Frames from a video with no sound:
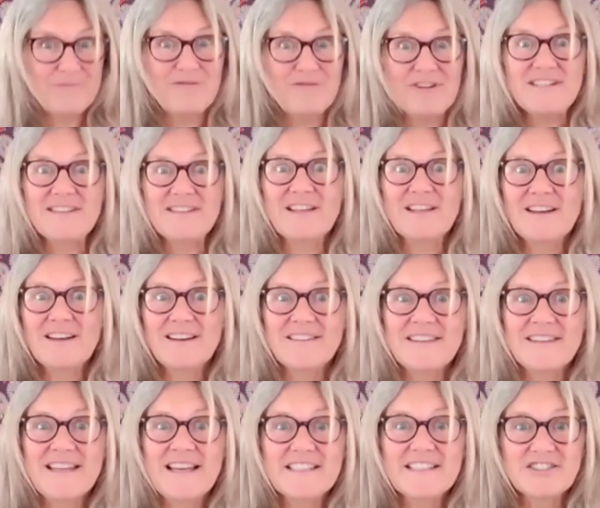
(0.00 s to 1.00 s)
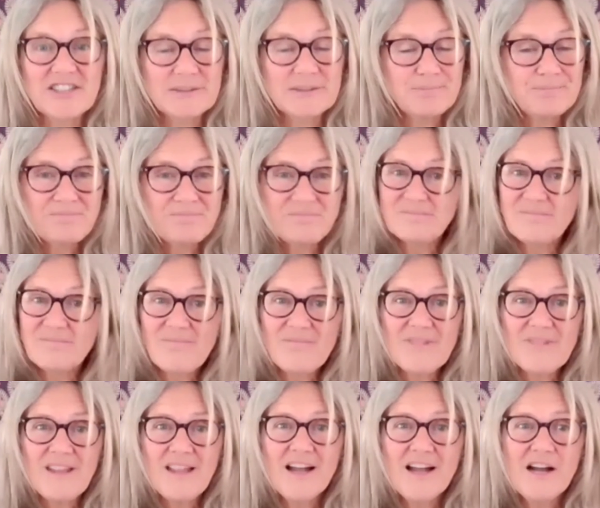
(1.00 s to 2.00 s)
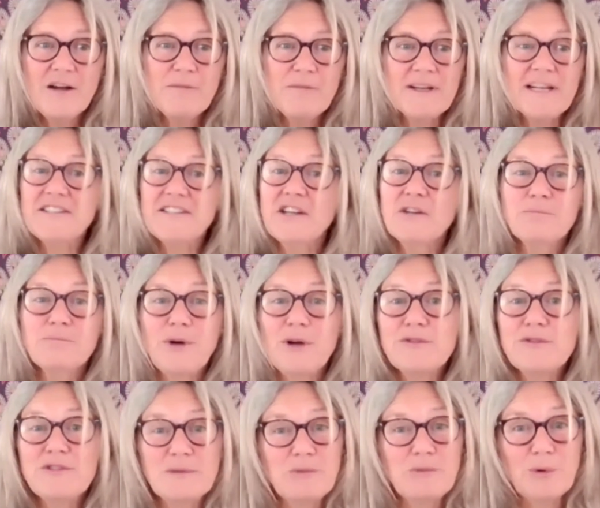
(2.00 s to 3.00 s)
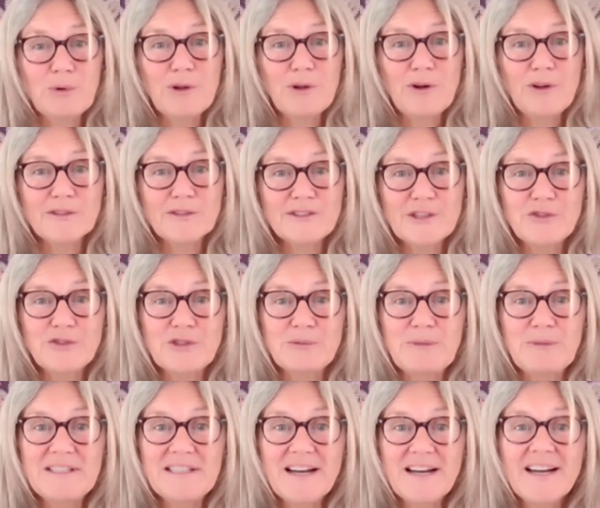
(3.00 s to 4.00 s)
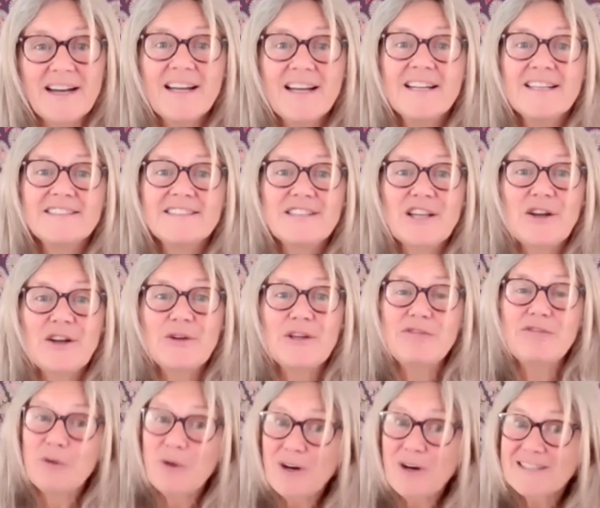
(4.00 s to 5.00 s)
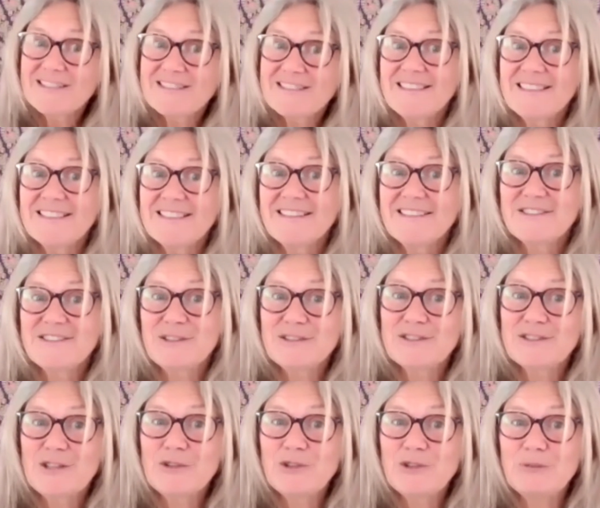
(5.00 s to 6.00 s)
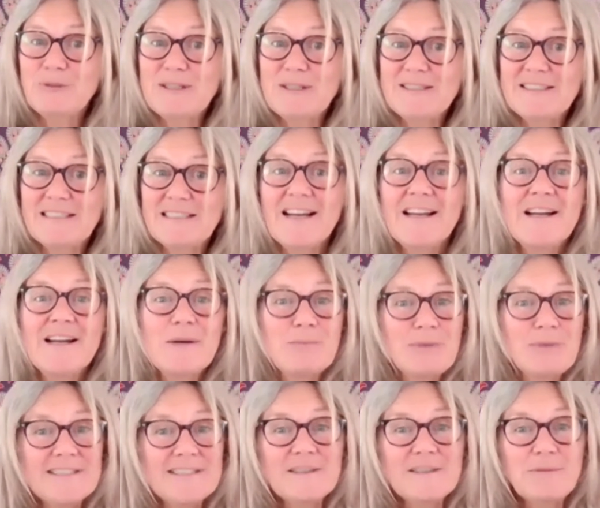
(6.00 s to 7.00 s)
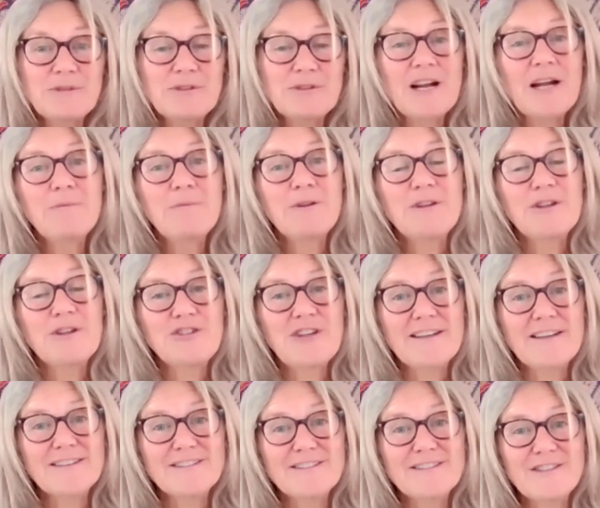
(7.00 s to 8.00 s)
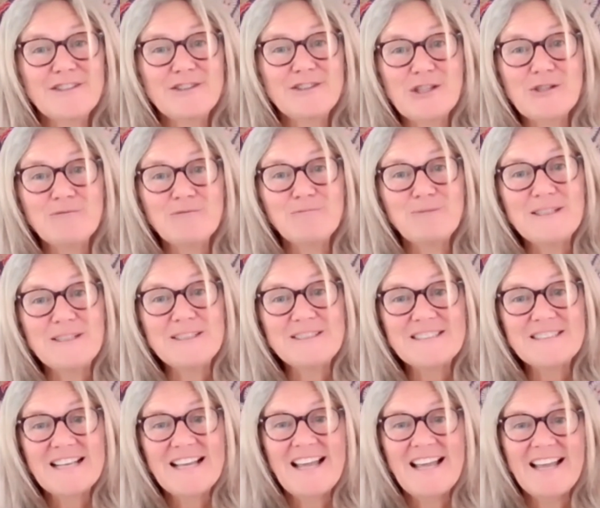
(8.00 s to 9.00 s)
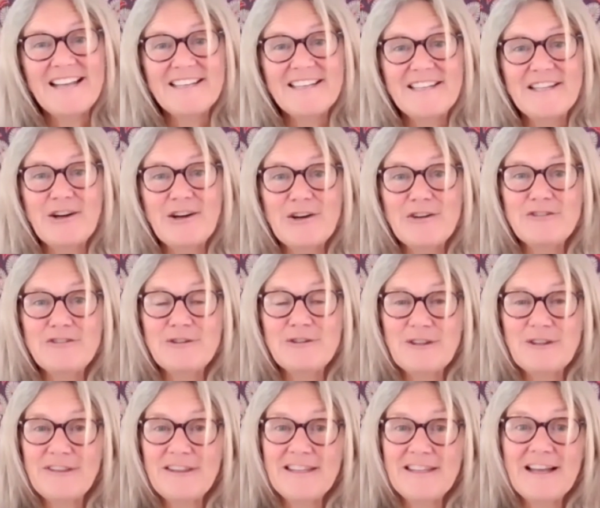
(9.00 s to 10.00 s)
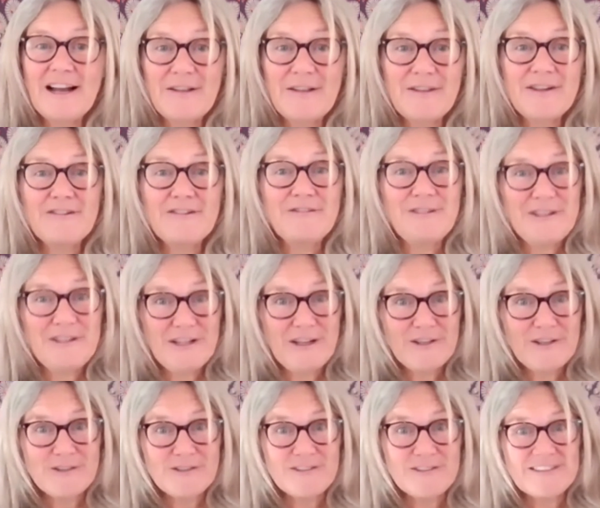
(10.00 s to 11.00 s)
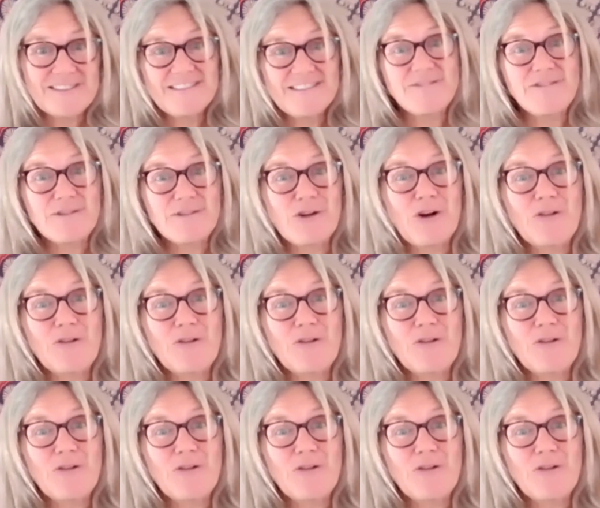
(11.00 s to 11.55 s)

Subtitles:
reading the energy. And I don't post them all on social media. So if you are seeing this on social media, please subscribe to the channel so you don't miss any of the other videos. Because if you've